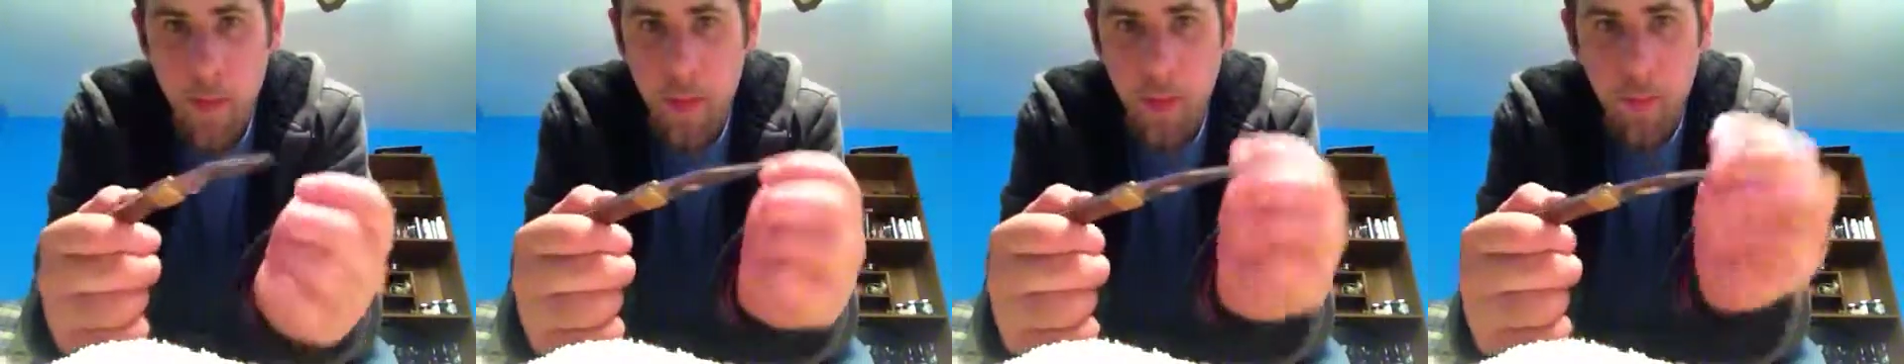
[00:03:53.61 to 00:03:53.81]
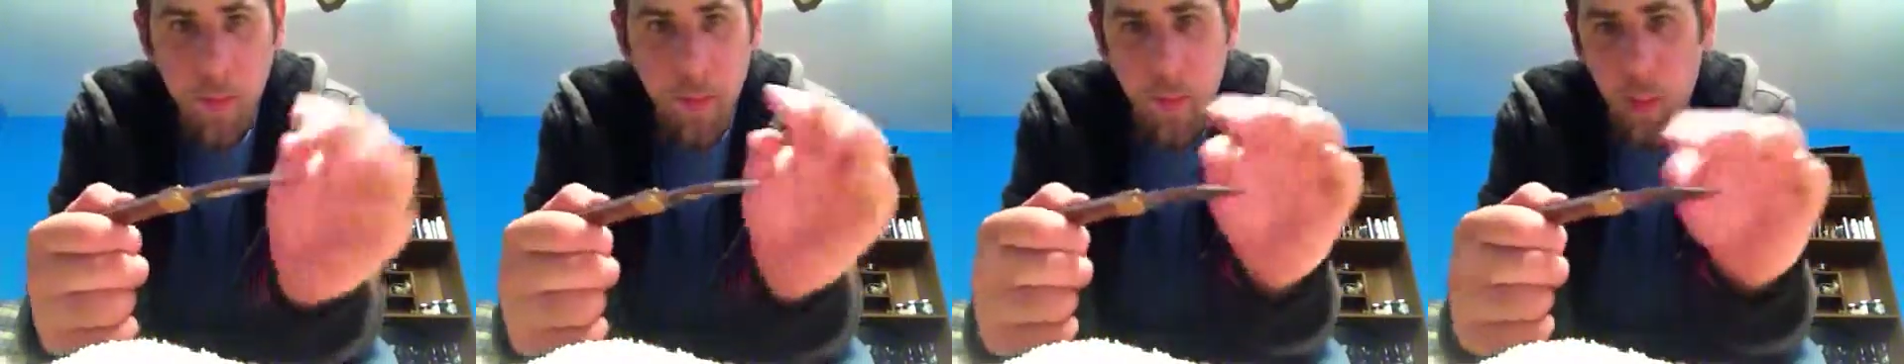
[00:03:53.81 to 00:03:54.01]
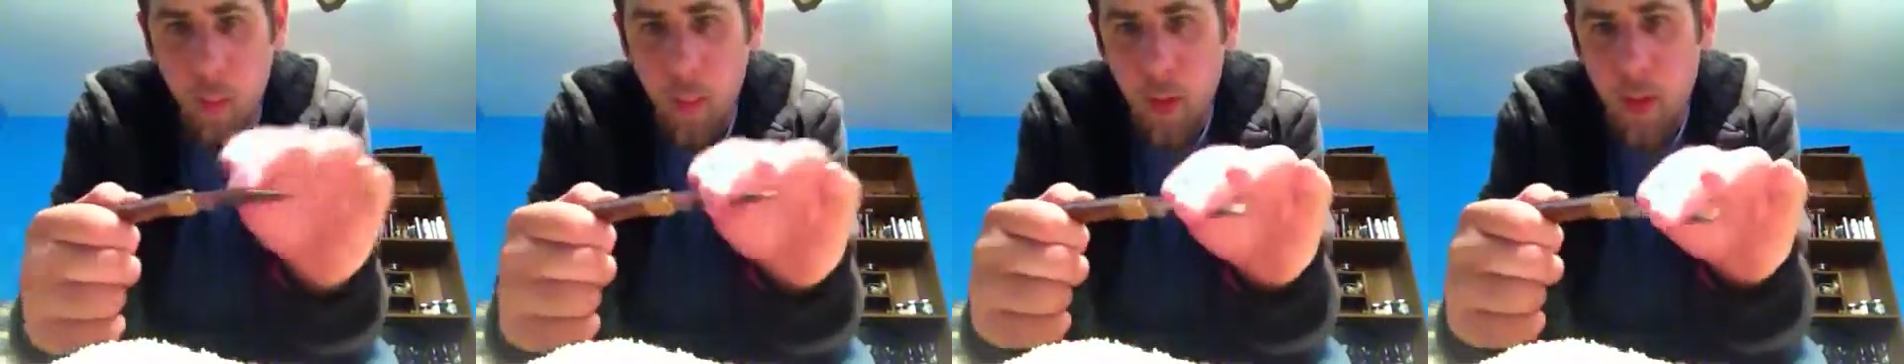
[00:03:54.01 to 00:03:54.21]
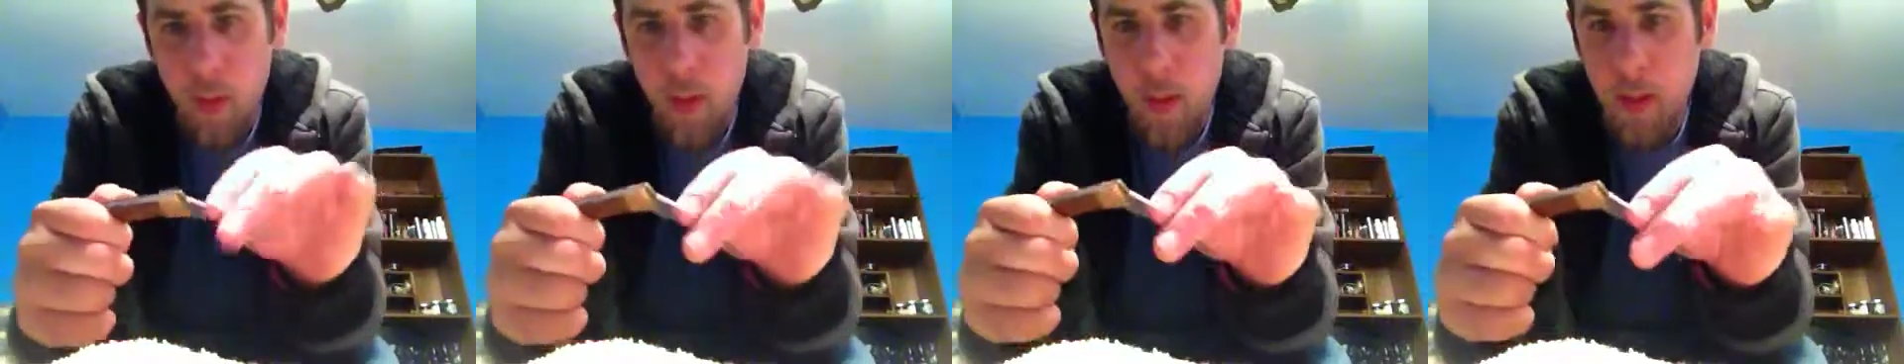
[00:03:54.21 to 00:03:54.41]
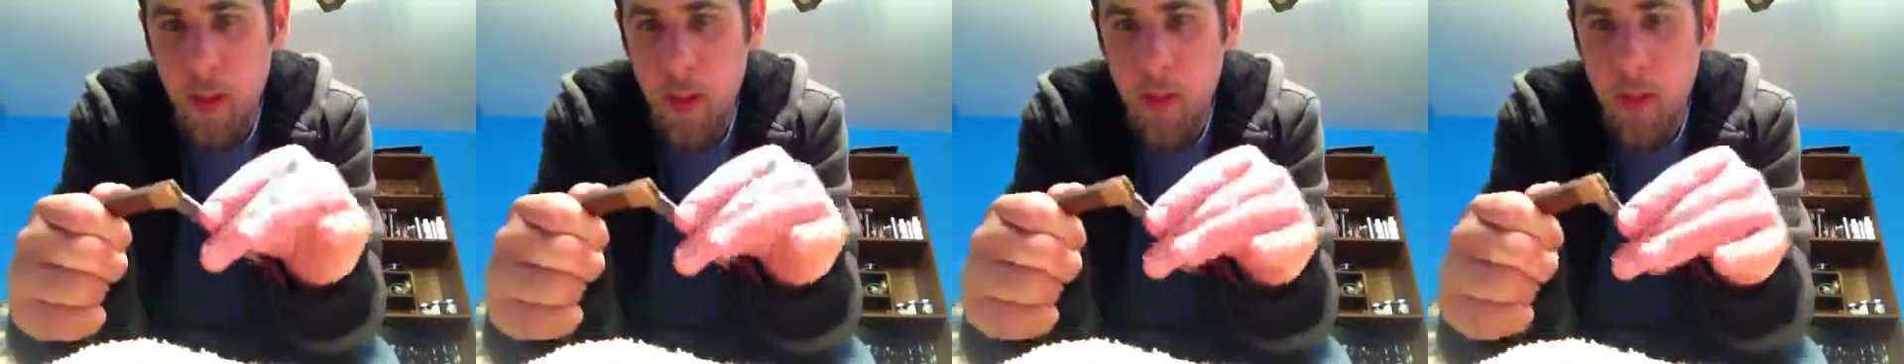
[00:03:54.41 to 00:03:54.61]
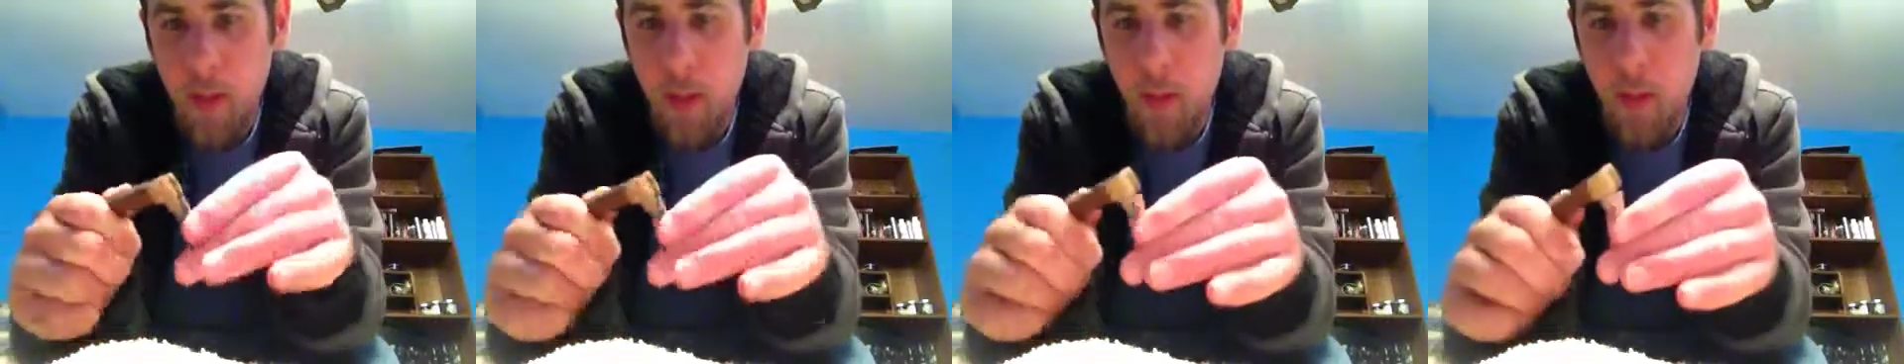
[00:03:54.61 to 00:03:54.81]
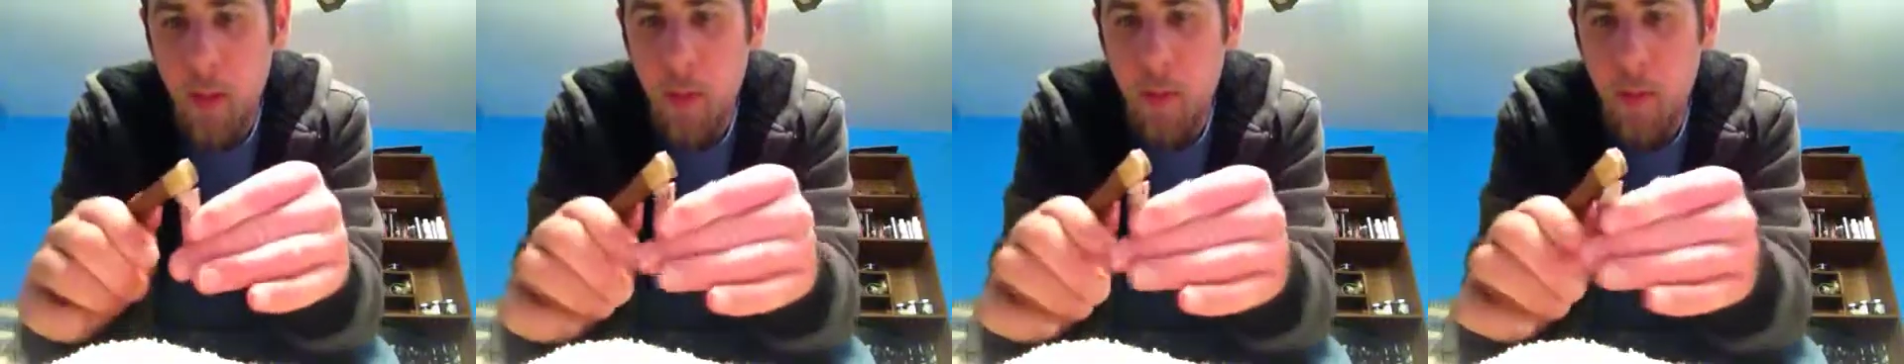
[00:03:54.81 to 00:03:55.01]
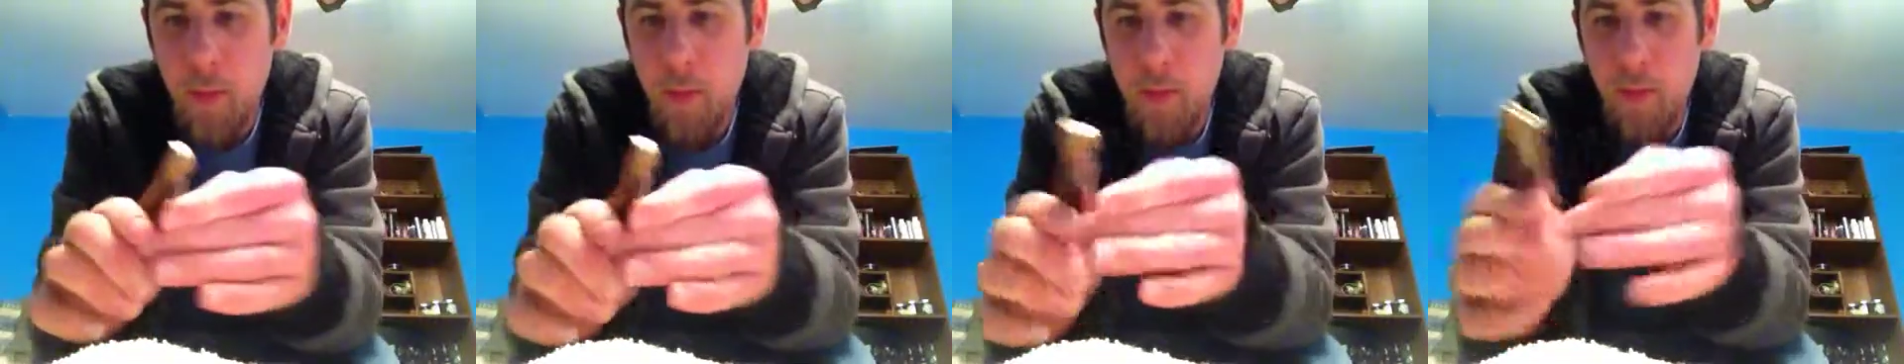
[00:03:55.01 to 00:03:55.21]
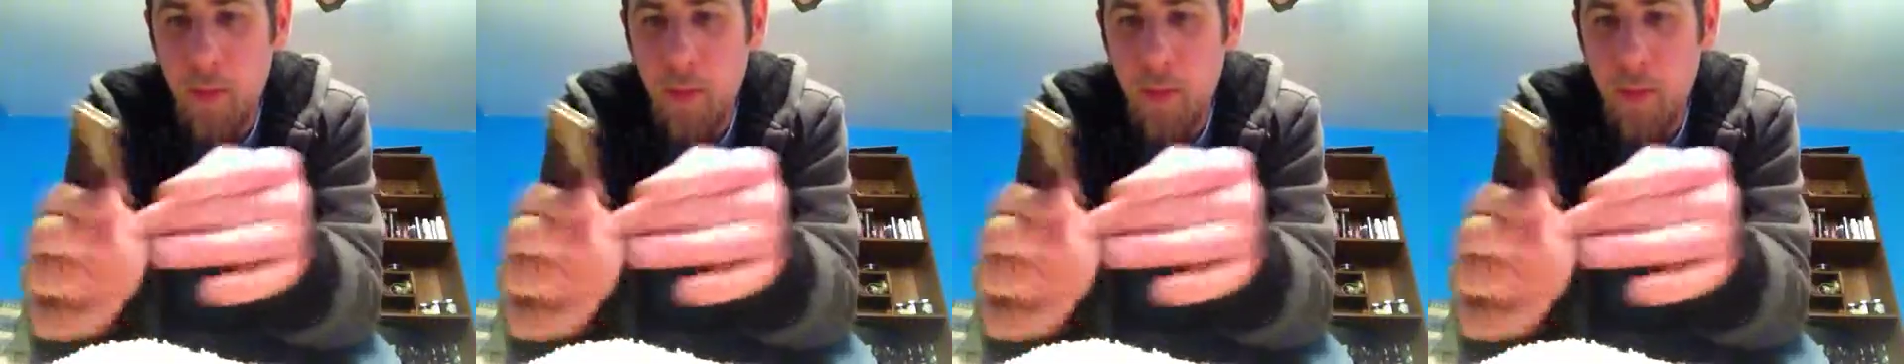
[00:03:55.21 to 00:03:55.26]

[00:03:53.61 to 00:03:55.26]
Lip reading: 4 years ago.